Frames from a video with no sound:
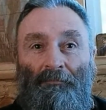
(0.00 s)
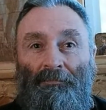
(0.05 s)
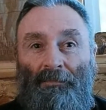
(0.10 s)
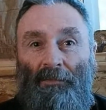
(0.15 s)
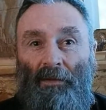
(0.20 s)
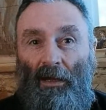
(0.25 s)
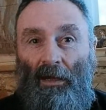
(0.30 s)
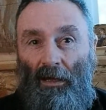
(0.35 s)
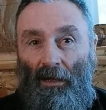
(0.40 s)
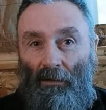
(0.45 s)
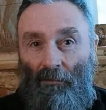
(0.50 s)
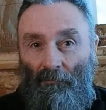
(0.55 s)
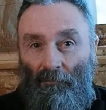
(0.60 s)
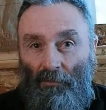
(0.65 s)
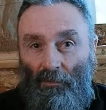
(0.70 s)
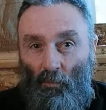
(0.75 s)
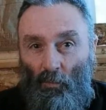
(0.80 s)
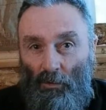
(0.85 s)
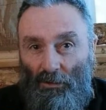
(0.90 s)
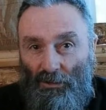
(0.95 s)

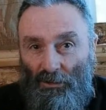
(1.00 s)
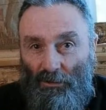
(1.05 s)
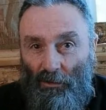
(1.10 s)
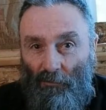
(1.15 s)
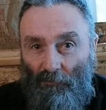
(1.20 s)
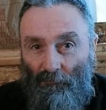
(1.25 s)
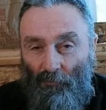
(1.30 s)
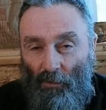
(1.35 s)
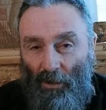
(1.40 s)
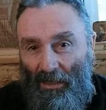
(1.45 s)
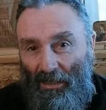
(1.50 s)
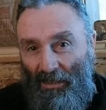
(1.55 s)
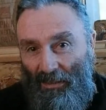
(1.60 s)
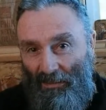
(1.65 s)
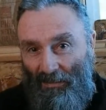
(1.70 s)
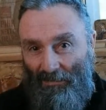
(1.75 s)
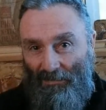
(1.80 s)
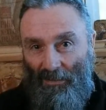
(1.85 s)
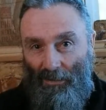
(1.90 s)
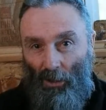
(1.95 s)
The wood stove really
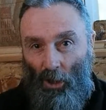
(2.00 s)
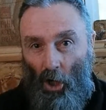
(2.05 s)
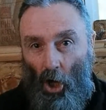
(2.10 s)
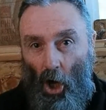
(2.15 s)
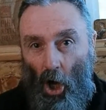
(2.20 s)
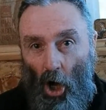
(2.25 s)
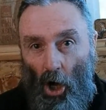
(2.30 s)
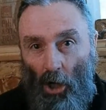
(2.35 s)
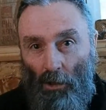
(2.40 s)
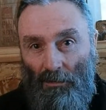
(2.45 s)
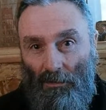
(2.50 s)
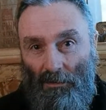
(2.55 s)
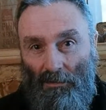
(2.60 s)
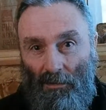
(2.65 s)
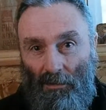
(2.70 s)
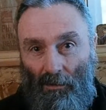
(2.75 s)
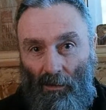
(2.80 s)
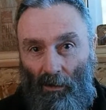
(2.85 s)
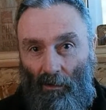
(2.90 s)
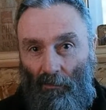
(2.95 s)
is the heart
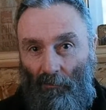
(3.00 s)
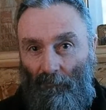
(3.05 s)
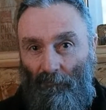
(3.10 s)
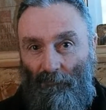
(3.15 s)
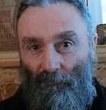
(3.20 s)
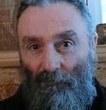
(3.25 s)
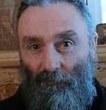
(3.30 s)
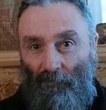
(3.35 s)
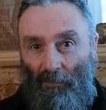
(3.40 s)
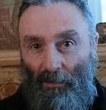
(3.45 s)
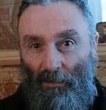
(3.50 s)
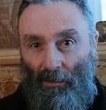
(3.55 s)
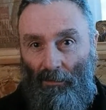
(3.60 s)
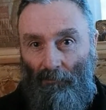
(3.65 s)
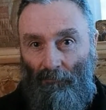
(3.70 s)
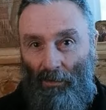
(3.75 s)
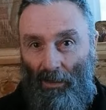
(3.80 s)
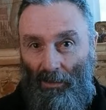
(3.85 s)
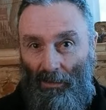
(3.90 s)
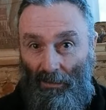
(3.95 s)
of
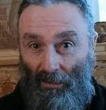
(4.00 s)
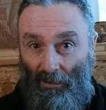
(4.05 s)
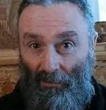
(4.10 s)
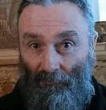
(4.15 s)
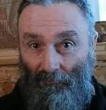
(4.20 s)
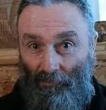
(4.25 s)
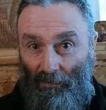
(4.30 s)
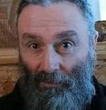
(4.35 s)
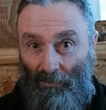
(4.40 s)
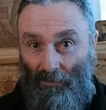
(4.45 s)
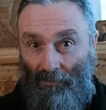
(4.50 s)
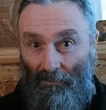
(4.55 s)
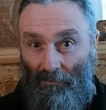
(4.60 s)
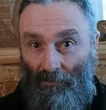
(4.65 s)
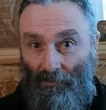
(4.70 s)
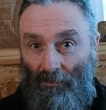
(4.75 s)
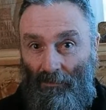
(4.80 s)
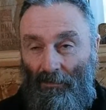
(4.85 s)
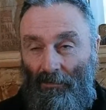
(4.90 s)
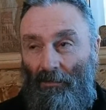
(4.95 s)
living.
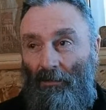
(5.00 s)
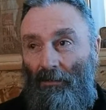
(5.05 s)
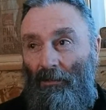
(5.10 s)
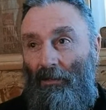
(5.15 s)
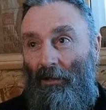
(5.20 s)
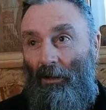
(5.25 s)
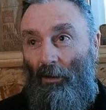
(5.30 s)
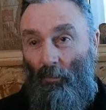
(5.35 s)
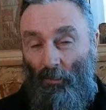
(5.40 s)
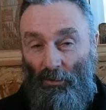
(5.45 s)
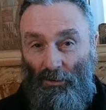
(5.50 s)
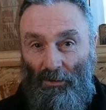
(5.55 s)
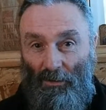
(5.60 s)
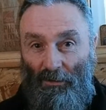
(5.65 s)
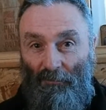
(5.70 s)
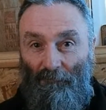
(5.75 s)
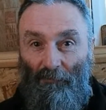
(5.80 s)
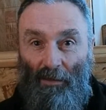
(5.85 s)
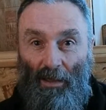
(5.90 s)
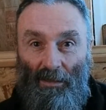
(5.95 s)
When you
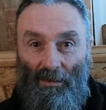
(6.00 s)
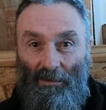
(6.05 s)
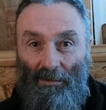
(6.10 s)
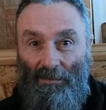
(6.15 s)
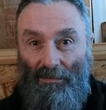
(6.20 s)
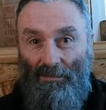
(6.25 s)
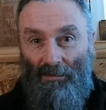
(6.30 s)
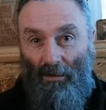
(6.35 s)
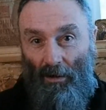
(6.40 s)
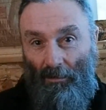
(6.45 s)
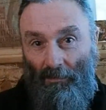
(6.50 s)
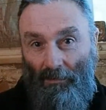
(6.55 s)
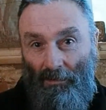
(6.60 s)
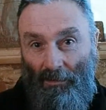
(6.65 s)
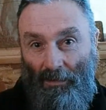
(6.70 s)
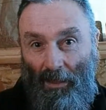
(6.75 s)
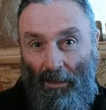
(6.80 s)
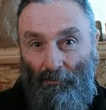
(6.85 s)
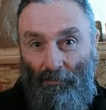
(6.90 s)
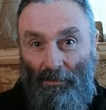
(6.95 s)
live like this on a
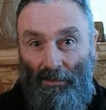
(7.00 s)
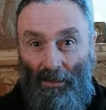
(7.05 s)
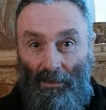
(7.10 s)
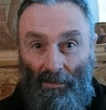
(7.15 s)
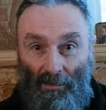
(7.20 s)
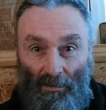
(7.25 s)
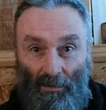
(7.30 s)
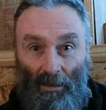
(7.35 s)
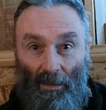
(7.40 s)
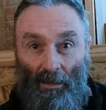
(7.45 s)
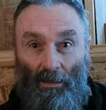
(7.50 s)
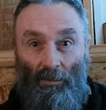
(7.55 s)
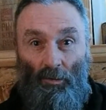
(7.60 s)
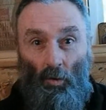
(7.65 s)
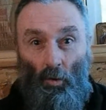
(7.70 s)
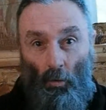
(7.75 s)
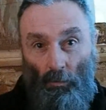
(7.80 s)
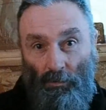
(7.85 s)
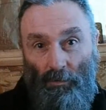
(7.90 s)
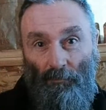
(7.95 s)
cabin in a
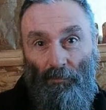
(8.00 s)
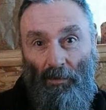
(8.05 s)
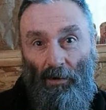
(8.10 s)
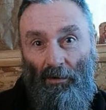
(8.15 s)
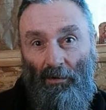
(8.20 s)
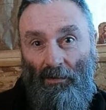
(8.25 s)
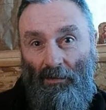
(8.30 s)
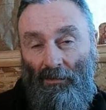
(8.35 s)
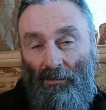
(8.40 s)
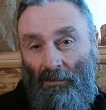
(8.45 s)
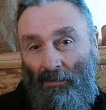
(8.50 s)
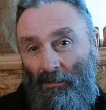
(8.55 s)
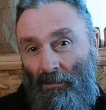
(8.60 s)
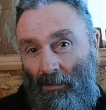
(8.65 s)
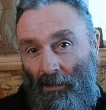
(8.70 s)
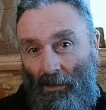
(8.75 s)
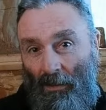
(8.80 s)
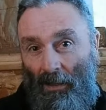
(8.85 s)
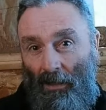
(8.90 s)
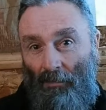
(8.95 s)
North American
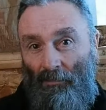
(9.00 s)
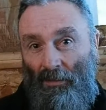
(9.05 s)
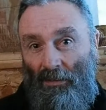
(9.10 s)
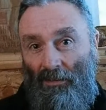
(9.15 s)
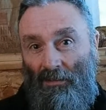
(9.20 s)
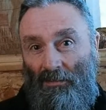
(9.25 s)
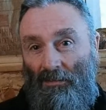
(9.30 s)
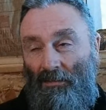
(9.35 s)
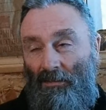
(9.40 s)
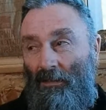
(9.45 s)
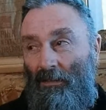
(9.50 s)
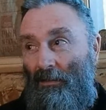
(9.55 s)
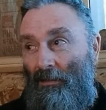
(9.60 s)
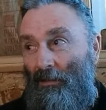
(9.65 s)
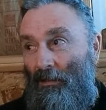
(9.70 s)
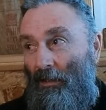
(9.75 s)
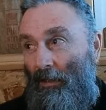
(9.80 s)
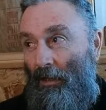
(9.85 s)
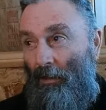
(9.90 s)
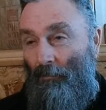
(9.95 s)
climate,
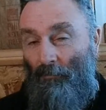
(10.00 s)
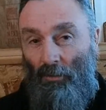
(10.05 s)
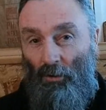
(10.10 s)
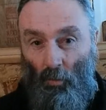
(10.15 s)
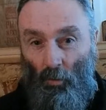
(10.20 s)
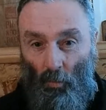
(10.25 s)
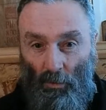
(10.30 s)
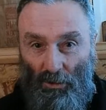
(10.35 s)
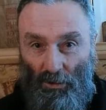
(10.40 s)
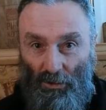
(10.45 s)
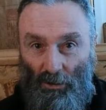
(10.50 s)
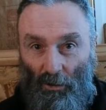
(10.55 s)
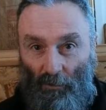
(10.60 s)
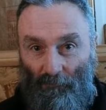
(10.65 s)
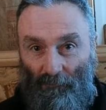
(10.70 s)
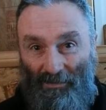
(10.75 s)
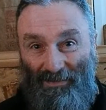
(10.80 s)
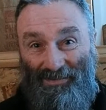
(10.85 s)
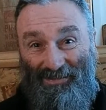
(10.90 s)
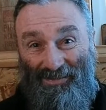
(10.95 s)
your wood
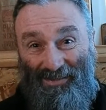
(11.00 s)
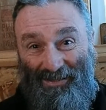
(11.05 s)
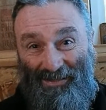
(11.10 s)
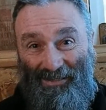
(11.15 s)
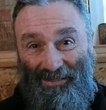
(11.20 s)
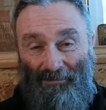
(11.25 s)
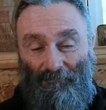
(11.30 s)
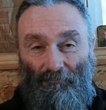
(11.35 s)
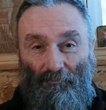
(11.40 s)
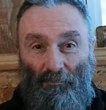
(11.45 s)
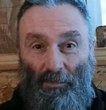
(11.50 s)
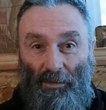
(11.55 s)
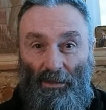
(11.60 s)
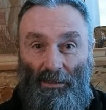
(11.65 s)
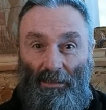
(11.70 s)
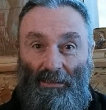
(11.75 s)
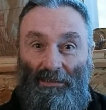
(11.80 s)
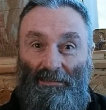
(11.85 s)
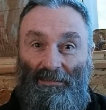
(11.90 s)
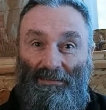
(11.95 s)
stove is the
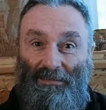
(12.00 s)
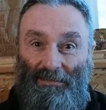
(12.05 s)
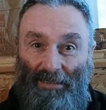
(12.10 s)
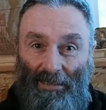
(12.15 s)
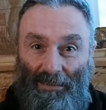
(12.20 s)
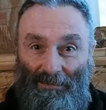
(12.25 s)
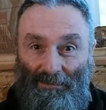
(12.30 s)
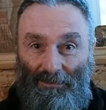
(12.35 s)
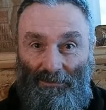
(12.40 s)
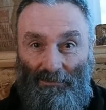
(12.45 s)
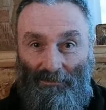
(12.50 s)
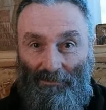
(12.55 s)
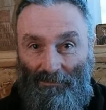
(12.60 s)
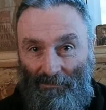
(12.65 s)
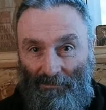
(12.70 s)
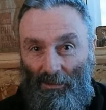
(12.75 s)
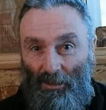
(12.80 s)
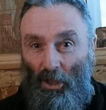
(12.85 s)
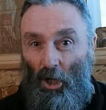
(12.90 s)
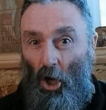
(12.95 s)
center,
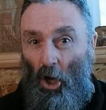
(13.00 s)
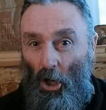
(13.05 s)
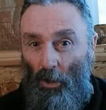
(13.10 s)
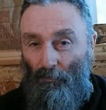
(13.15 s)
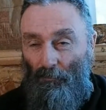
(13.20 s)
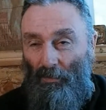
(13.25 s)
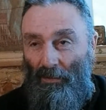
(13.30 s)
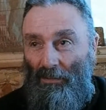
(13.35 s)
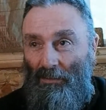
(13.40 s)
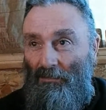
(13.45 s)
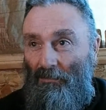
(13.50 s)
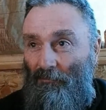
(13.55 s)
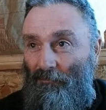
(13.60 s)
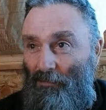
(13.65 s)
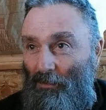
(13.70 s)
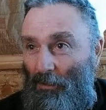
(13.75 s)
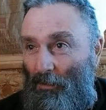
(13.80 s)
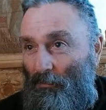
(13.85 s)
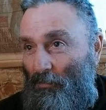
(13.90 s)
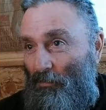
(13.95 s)
the heartbeat of
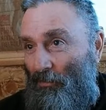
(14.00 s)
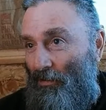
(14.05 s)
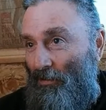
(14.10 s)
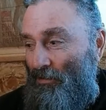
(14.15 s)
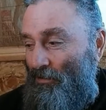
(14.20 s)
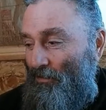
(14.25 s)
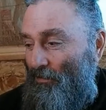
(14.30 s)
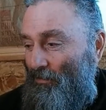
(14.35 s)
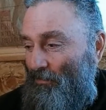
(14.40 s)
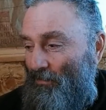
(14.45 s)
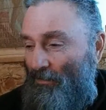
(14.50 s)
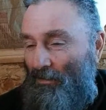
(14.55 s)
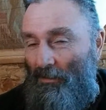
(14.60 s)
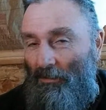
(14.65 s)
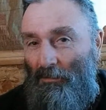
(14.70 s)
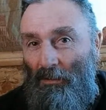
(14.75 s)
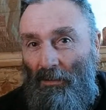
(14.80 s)
the operation. So,